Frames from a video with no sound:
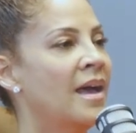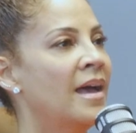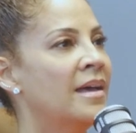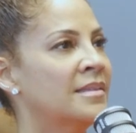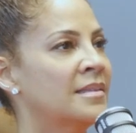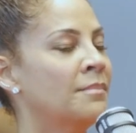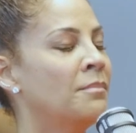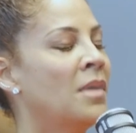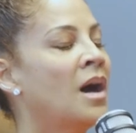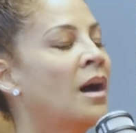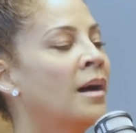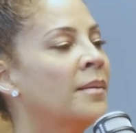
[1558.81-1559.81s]
as a
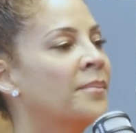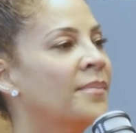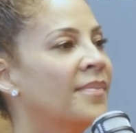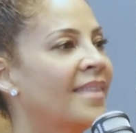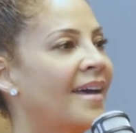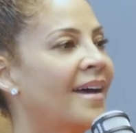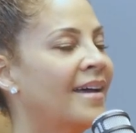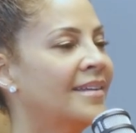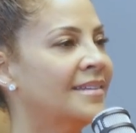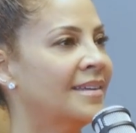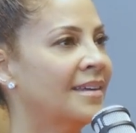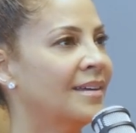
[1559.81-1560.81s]
mom
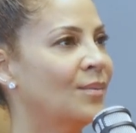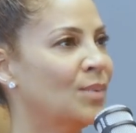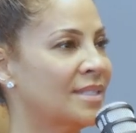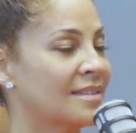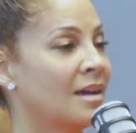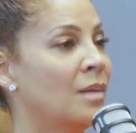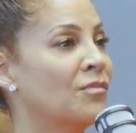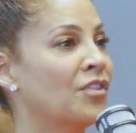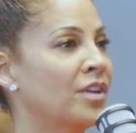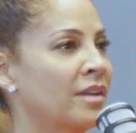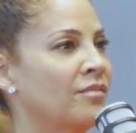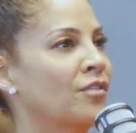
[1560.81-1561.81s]
that what's
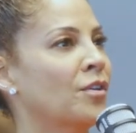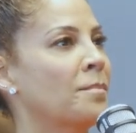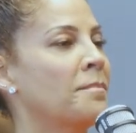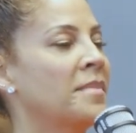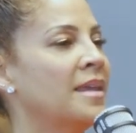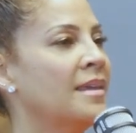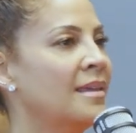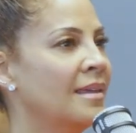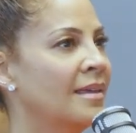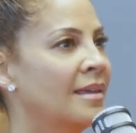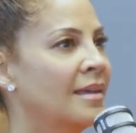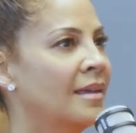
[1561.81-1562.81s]
comforting for
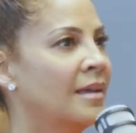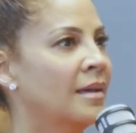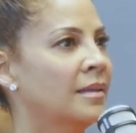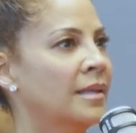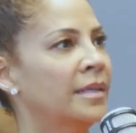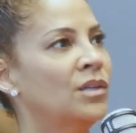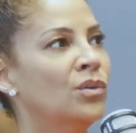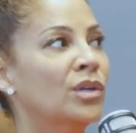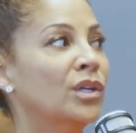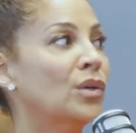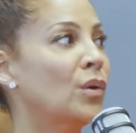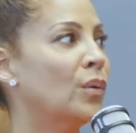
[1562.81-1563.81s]
me like you
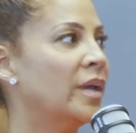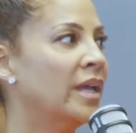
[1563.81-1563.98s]
could go